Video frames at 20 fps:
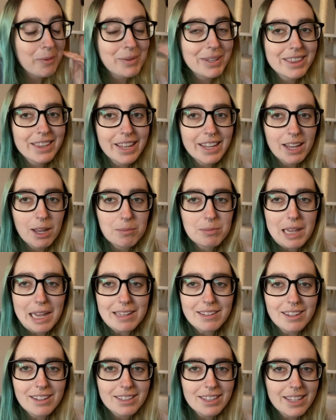I mean, like, I'm
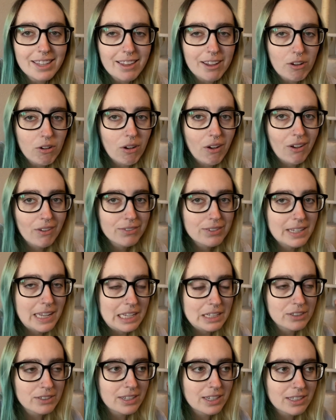technically, like, off
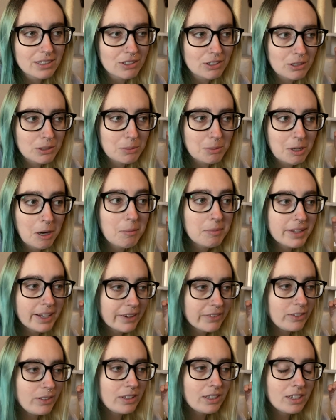Saturday, too, but I'm
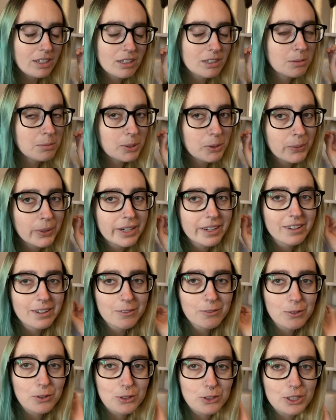definitely gonna be working a
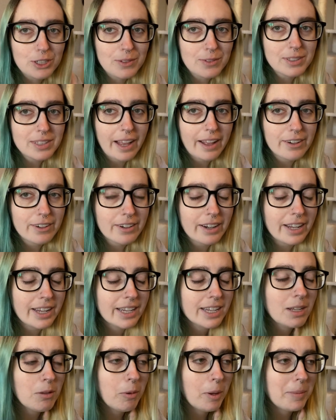full shift
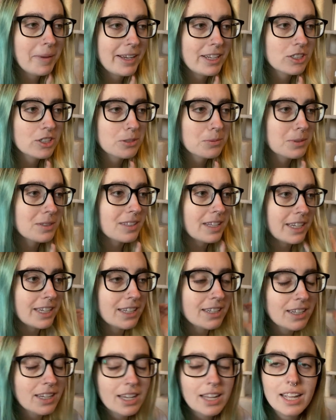Saturday. My manager was
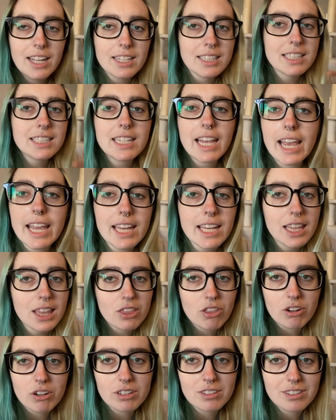like, take
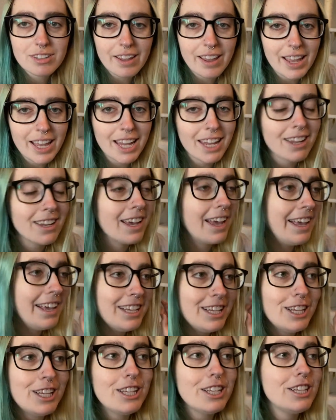Thursday,
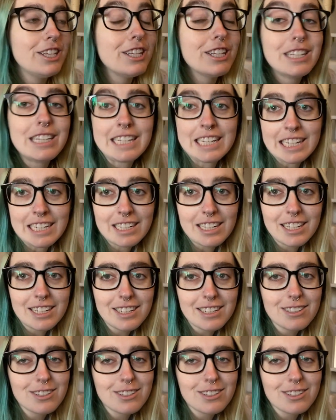you need it.